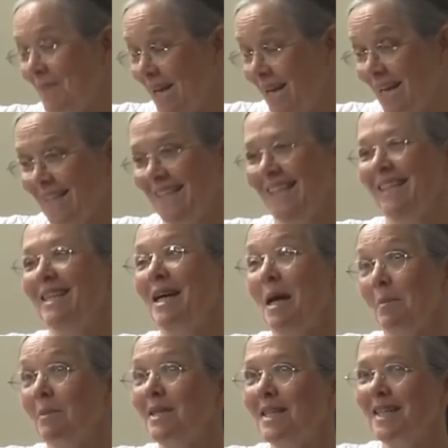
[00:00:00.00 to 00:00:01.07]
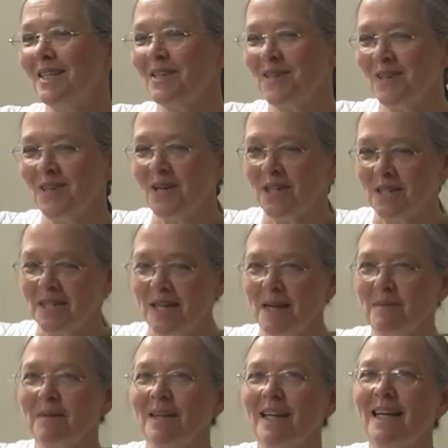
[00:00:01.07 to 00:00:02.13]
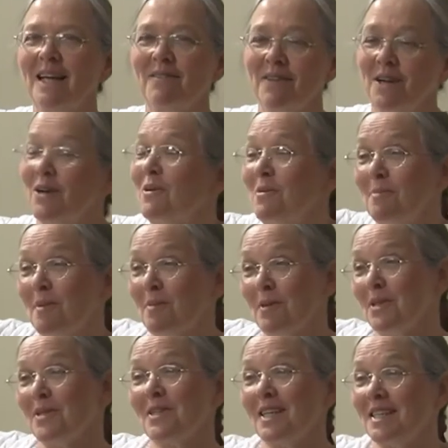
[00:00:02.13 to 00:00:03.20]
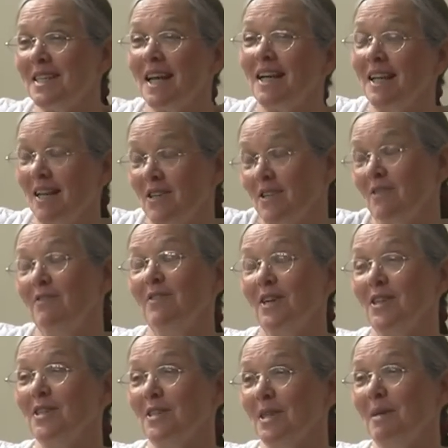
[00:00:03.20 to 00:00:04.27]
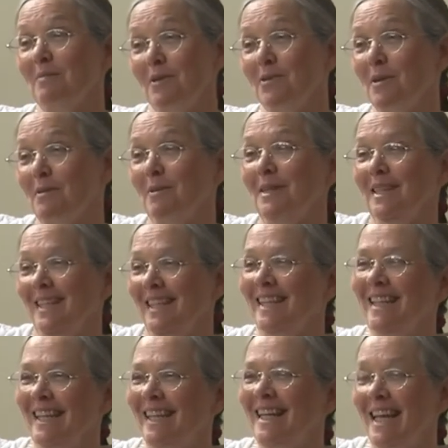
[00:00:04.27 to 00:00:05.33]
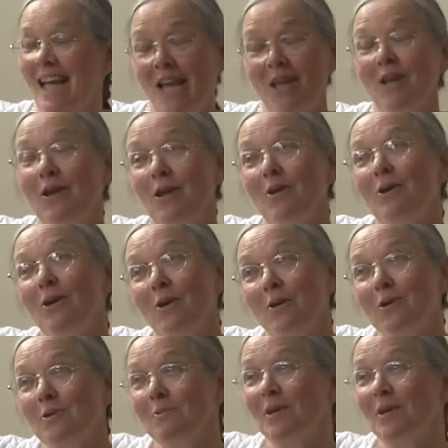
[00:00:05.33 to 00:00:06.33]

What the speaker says: Yeah, been teaching a long time. If I don't remember the 6 psychological functions, I'm in trouble. You can quiz